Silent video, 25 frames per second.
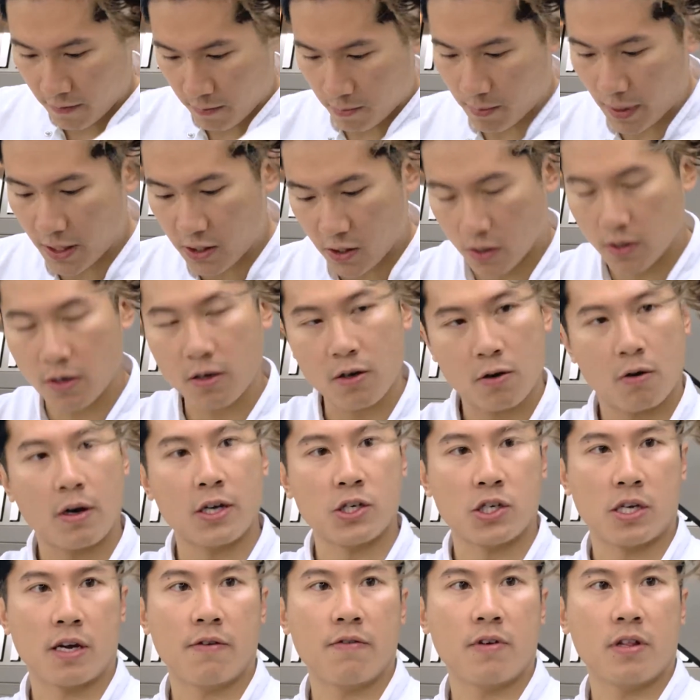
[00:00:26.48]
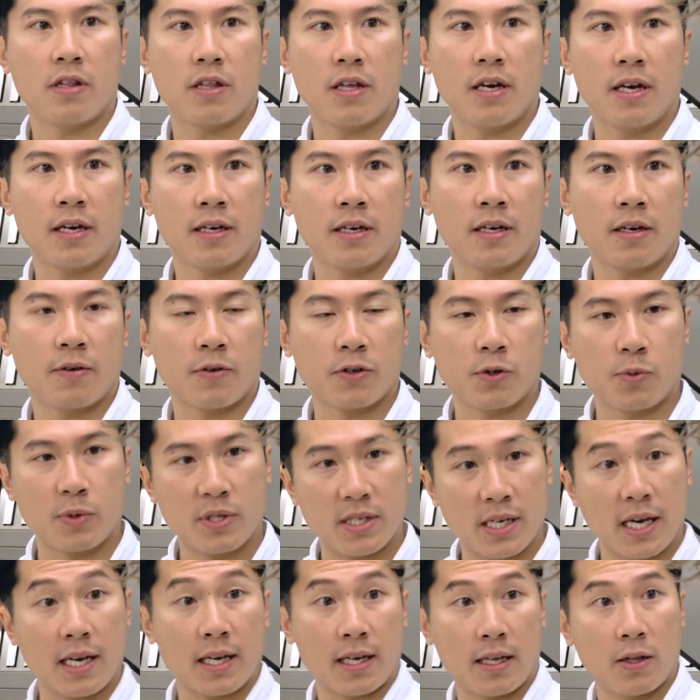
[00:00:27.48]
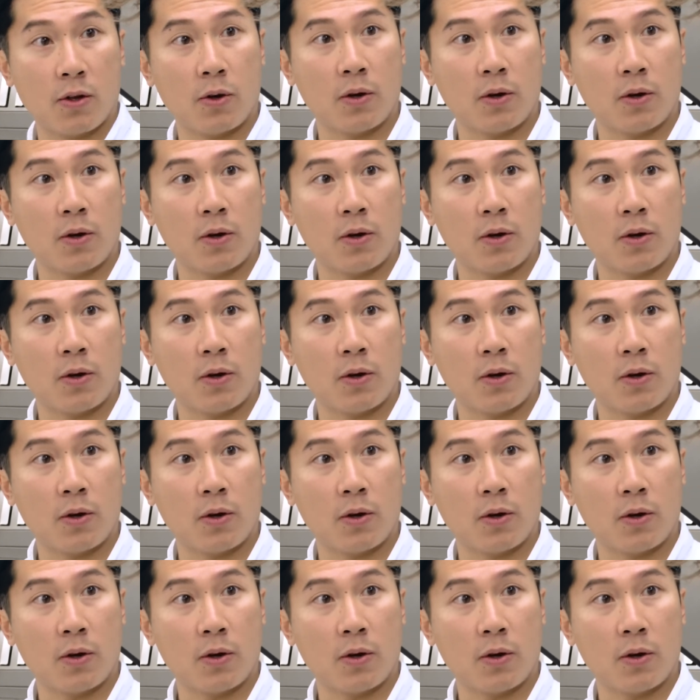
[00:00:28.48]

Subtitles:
finalists to be on the show in its 10-year